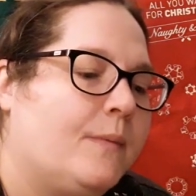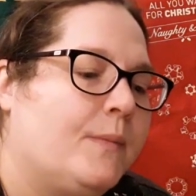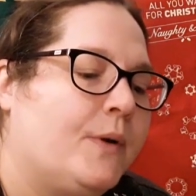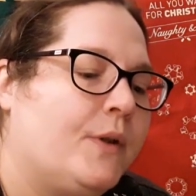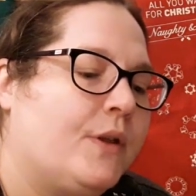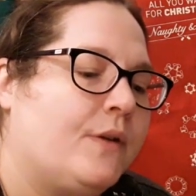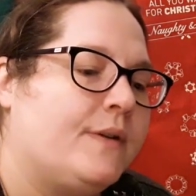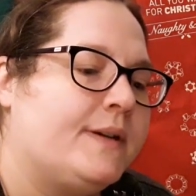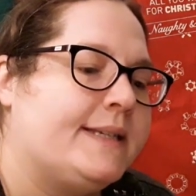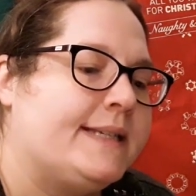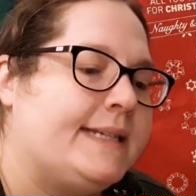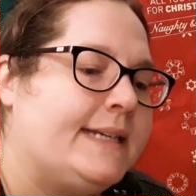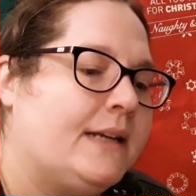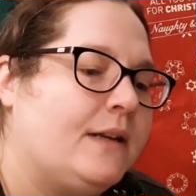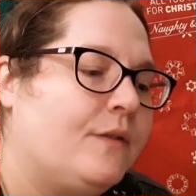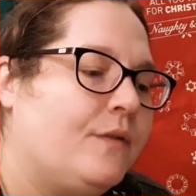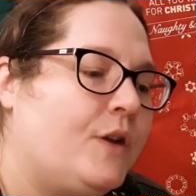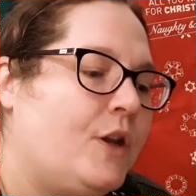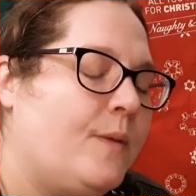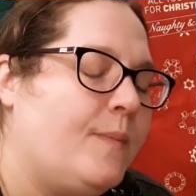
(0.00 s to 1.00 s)
But there are
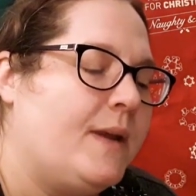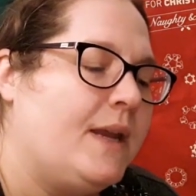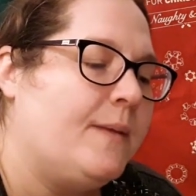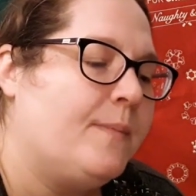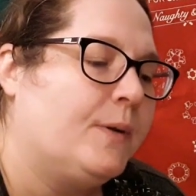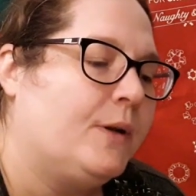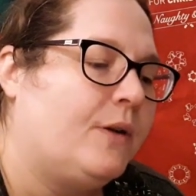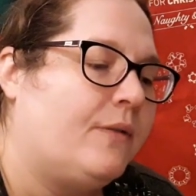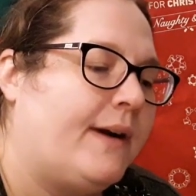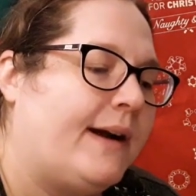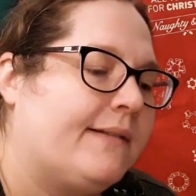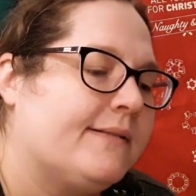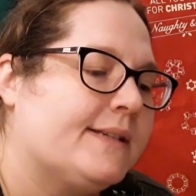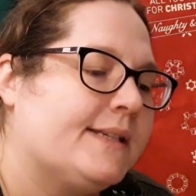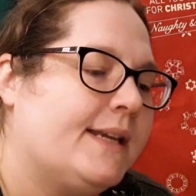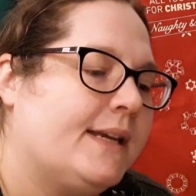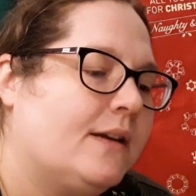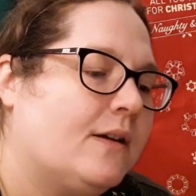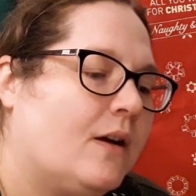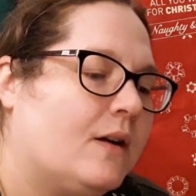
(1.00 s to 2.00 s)
still a few people around
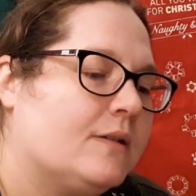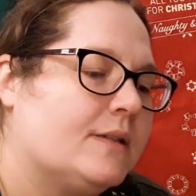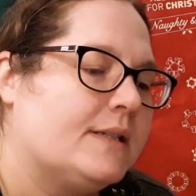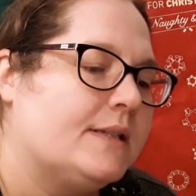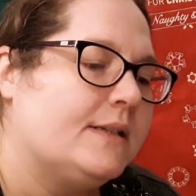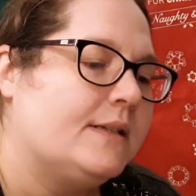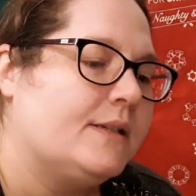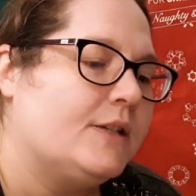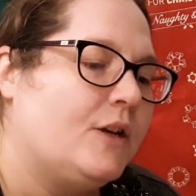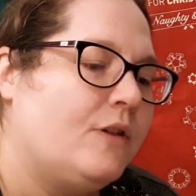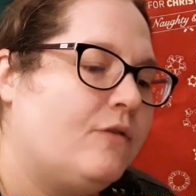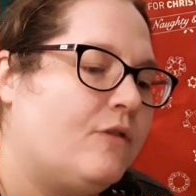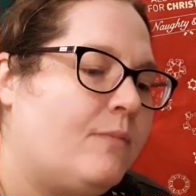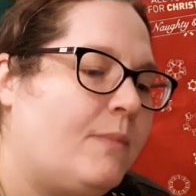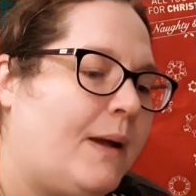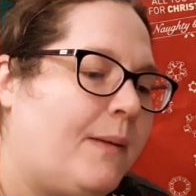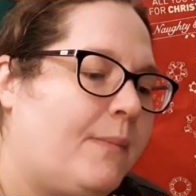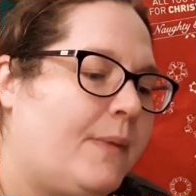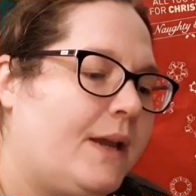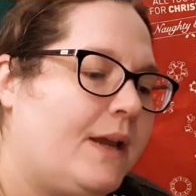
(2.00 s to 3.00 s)
St. Constance who
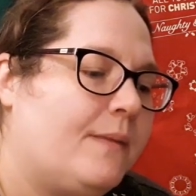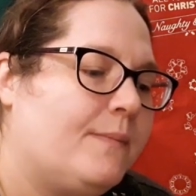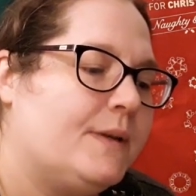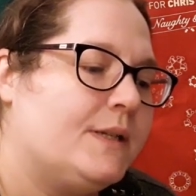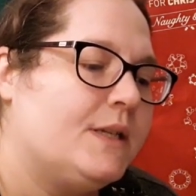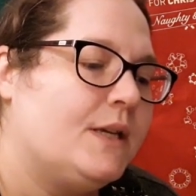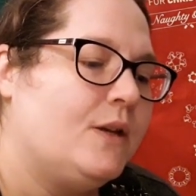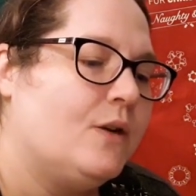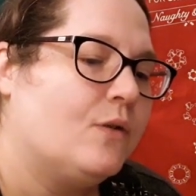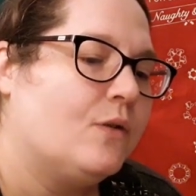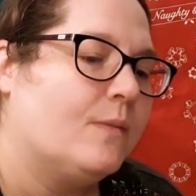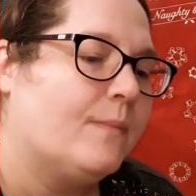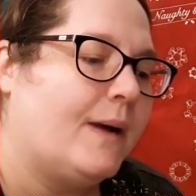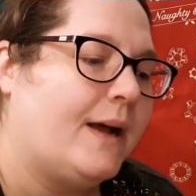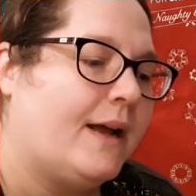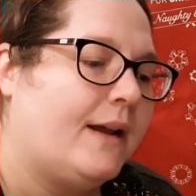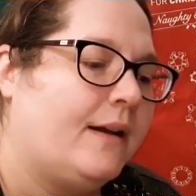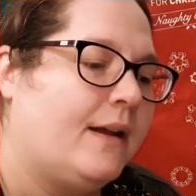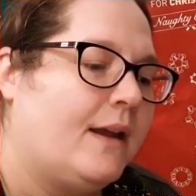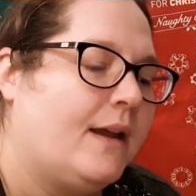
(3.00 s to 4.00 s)
remember him as a young
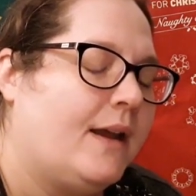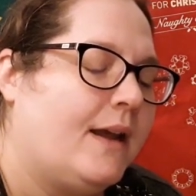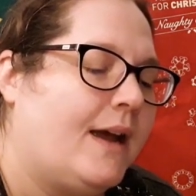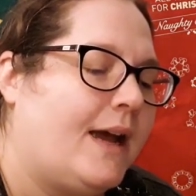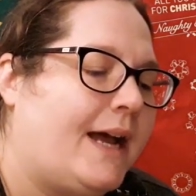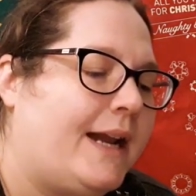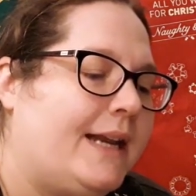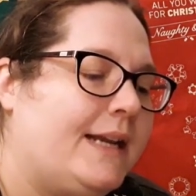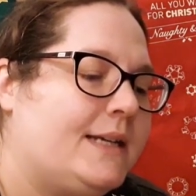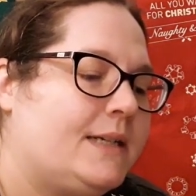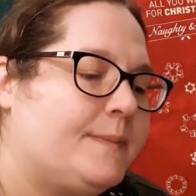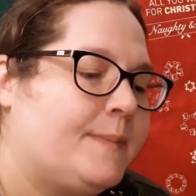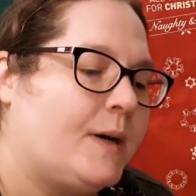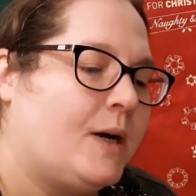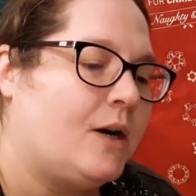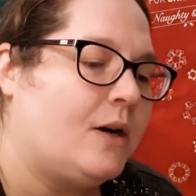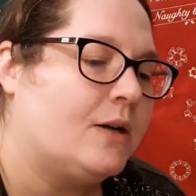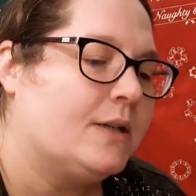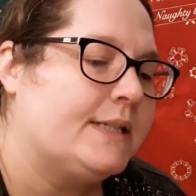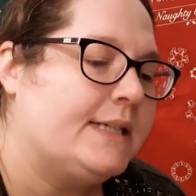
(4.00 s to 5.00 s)
man and his
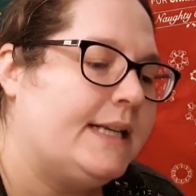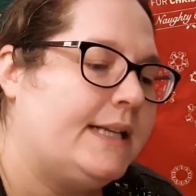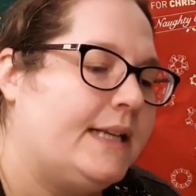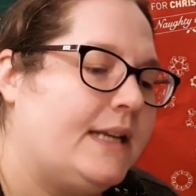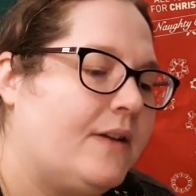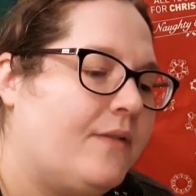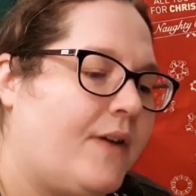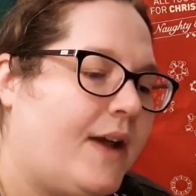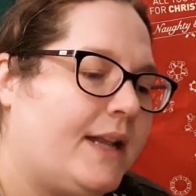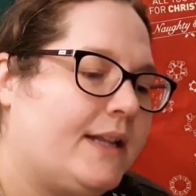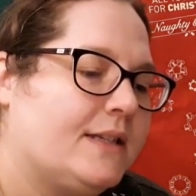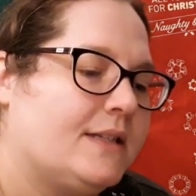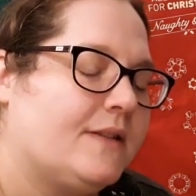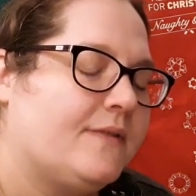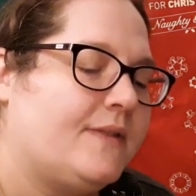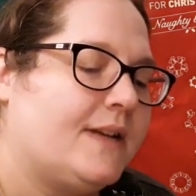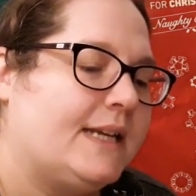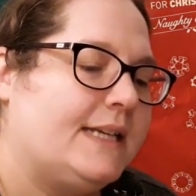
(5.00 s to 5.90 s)
part in the events of